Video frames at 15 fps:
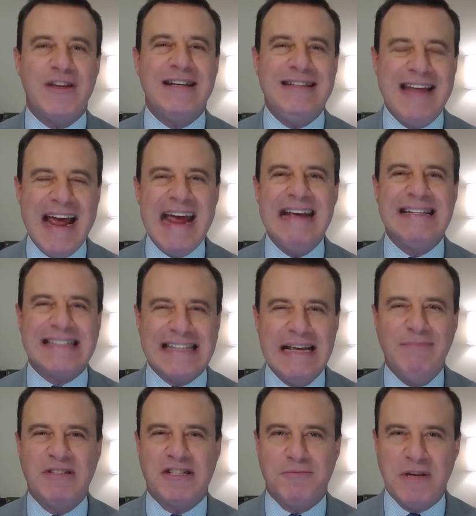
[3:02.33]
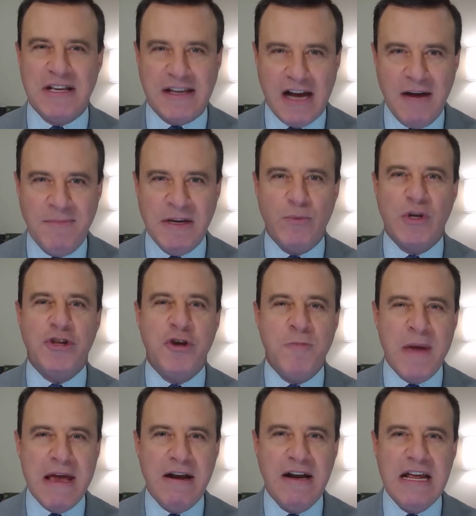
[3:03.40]
The day seems to be coming when
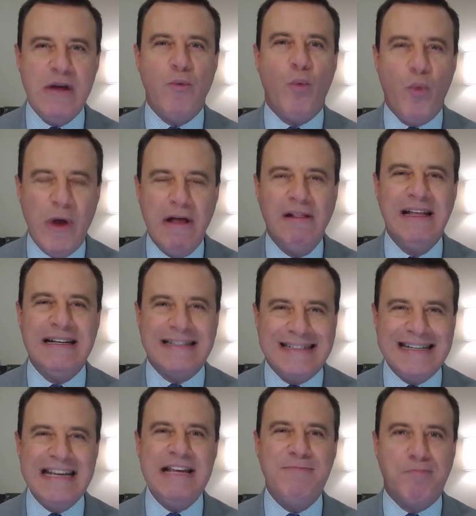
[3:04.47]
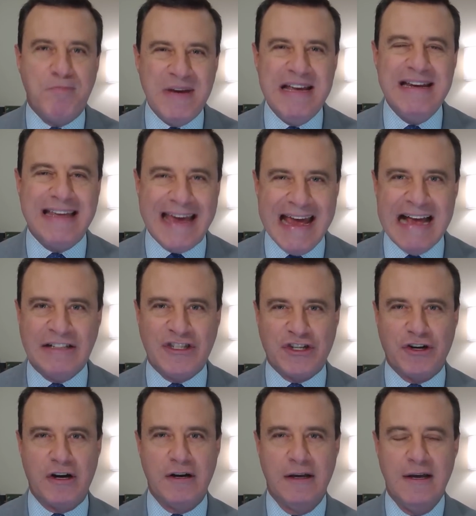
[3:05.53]
humanity will indeed beat
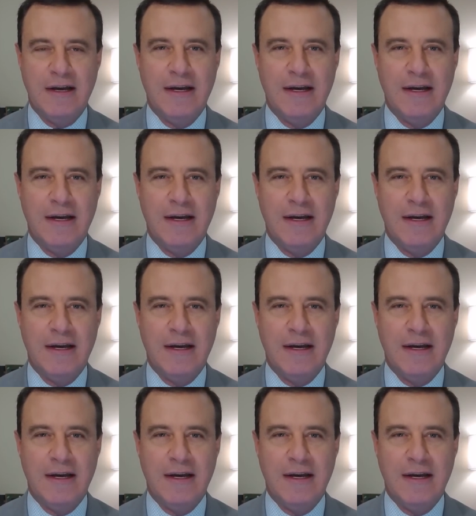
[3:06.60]
cancer.